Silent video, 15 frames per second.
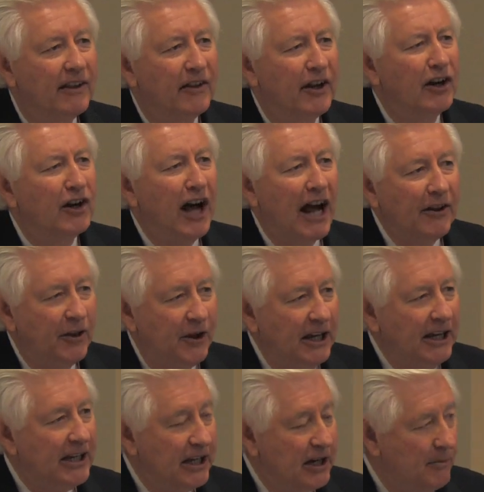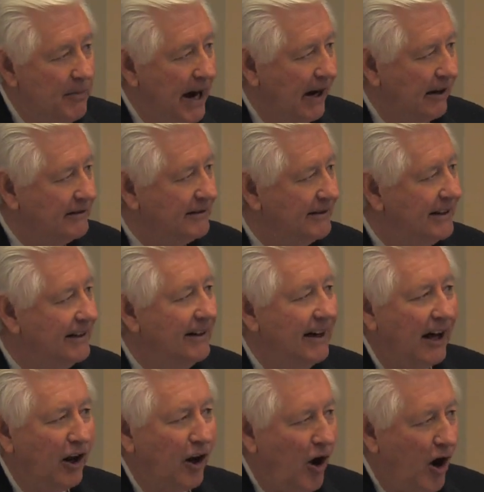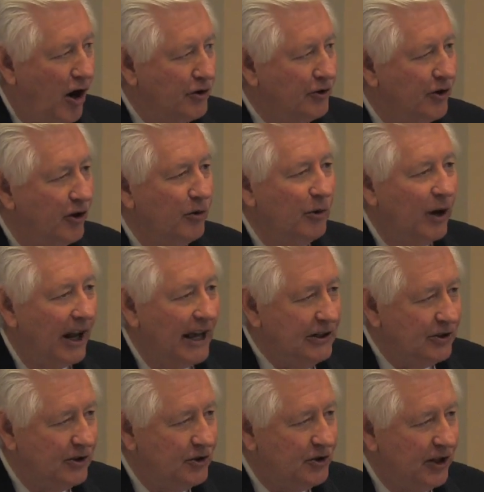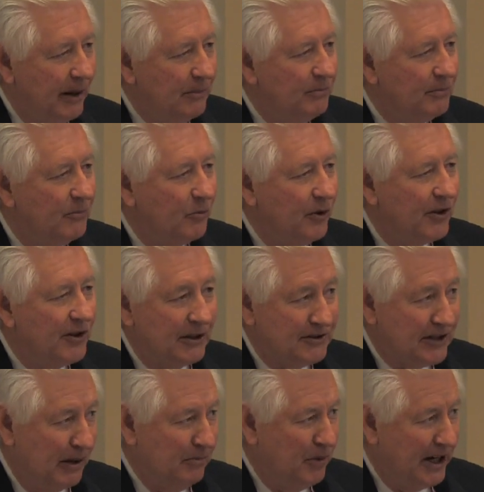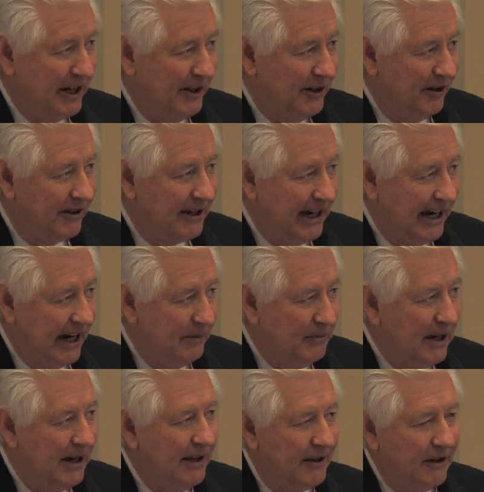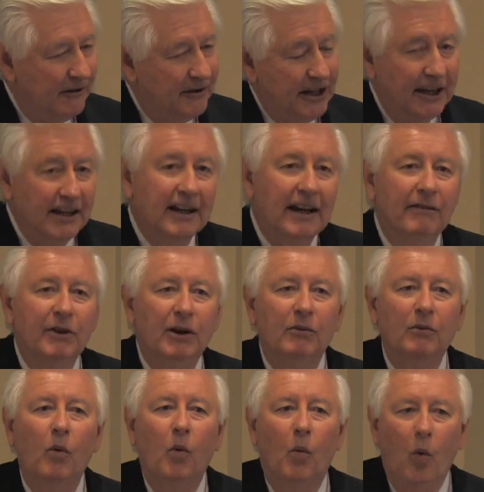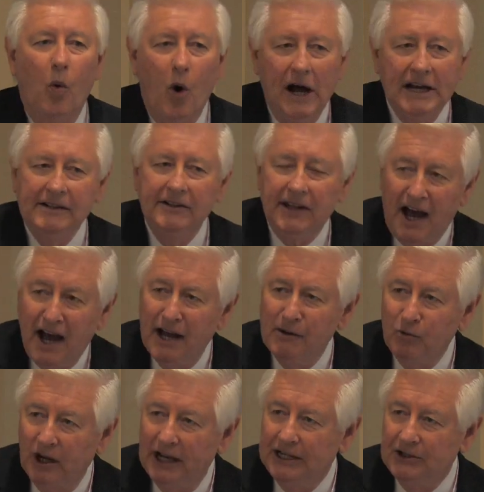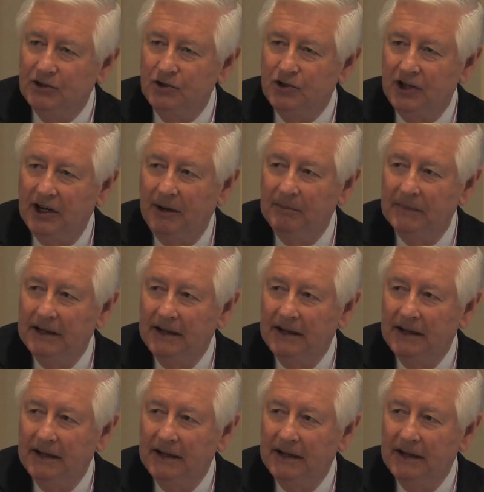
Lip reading: they're not thinking about a long-term relationship with somebody in their cab. They're thinking of the one-time relationship.